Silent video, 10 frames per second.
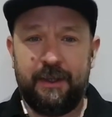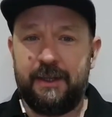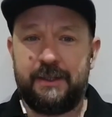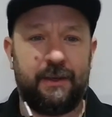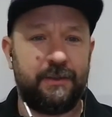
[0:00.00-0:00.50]

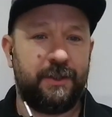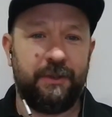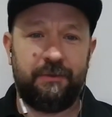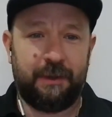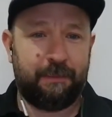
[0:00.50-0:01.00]
it's not
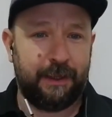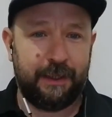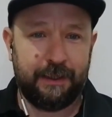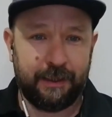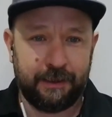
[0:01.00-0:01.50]
too
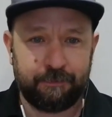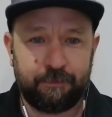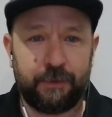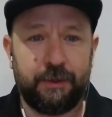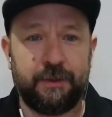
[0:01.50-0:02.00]
rippy, like
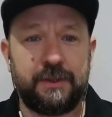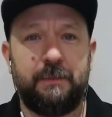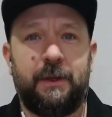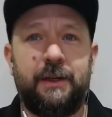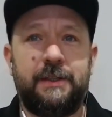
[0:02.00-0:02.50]
you're in
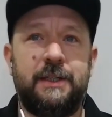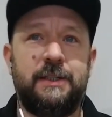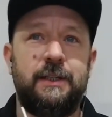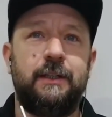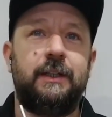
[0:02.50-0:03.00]
some nice,
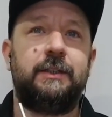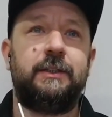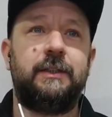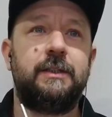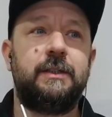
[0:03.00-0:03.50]
easy
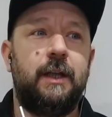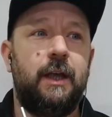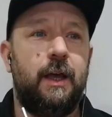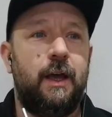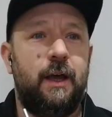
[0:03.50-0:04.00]
conditions.
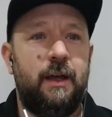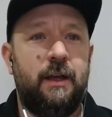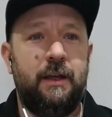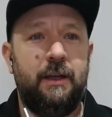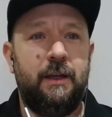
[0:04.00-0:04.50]

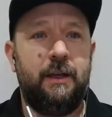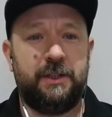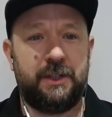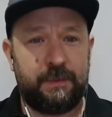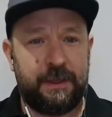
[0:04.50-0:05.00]

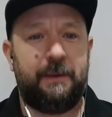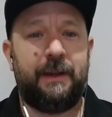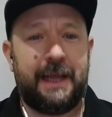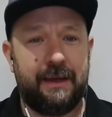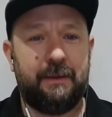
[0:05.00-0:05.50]
Just being able to
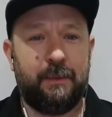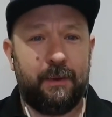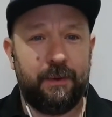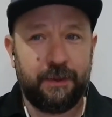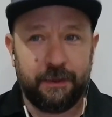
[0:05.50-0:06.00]
lay on the
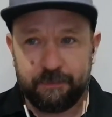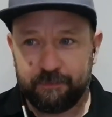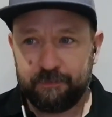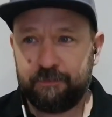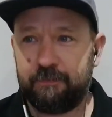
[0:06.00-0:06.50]
board,
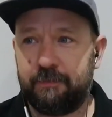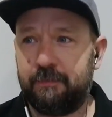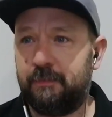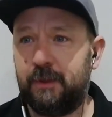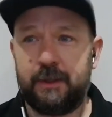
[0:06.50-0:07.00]

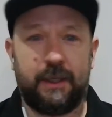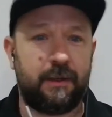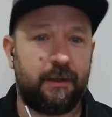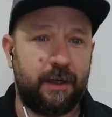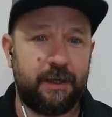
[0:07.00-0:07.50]
look at the
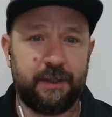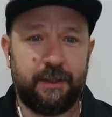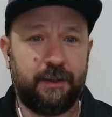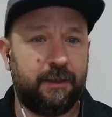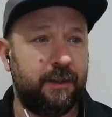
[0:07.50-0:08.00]

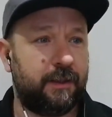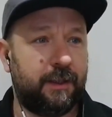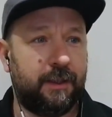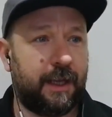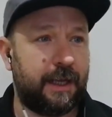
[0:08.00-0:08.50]
horizon, look at
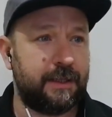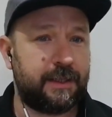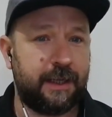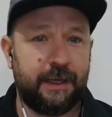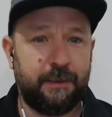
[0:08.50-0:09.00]
the
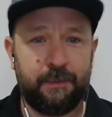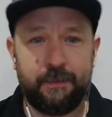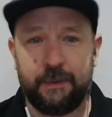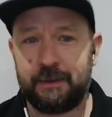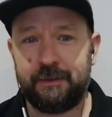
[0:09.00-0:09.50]
landscape,
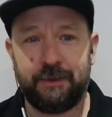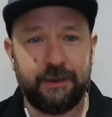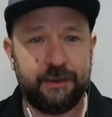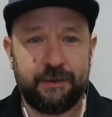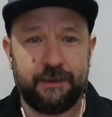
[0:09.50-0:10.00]
wherever
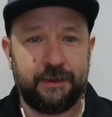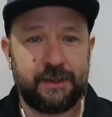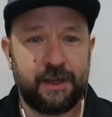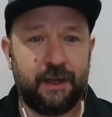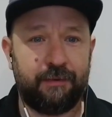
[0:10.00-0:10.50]
you're
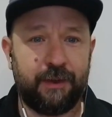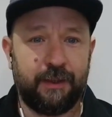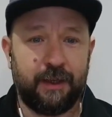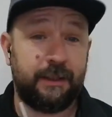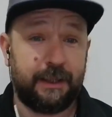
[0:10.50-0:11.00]
surfing.
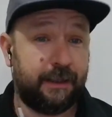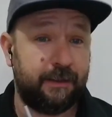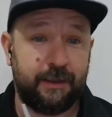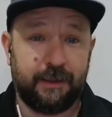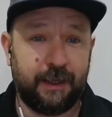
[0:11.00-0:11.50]
Again,
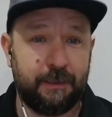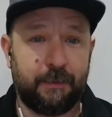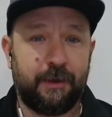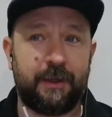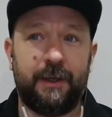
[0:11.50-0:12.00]
I've done it in
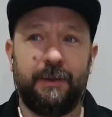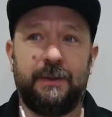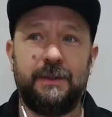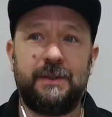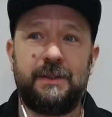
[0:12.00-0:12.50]
Morocco
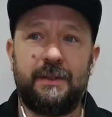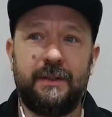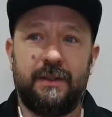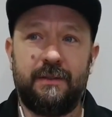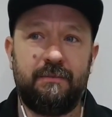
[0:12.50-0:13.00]
because
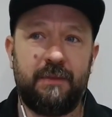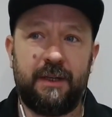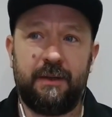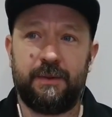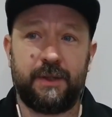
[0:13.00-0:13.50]

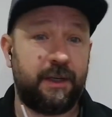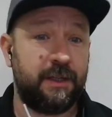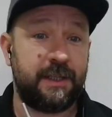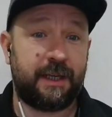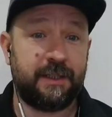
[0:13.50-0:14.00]
it was only the
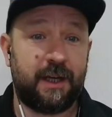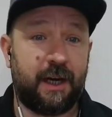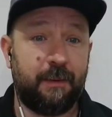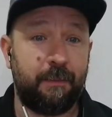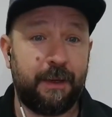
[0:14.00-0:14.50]
second
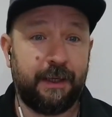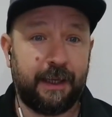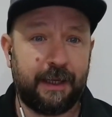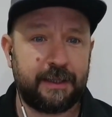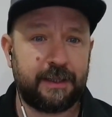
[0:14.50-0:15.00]
time I've been
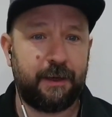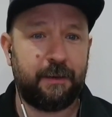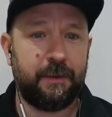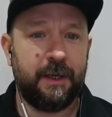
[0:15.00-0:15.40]
there. So